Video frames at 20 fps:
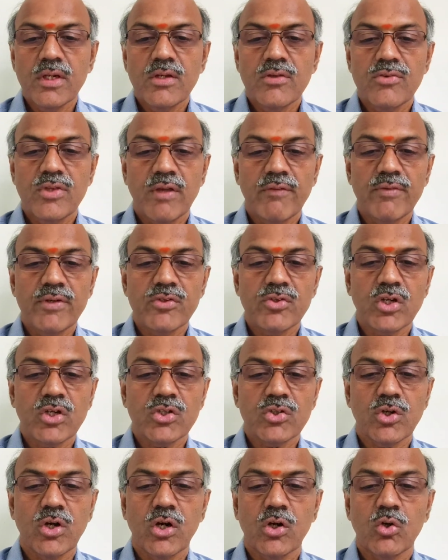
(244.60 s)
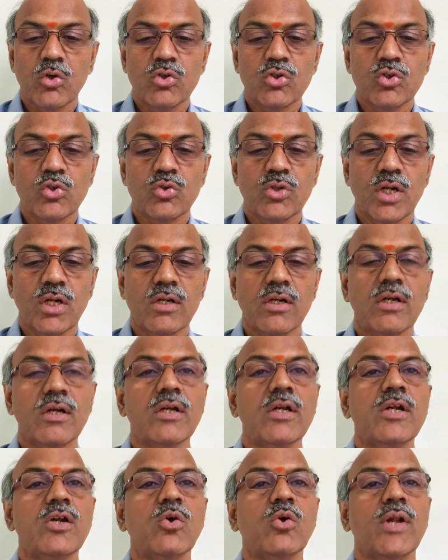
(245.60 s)
Savings account should not
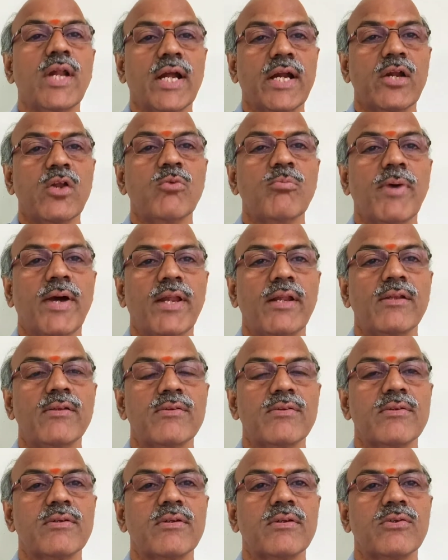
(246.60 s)
turn into a negative balance.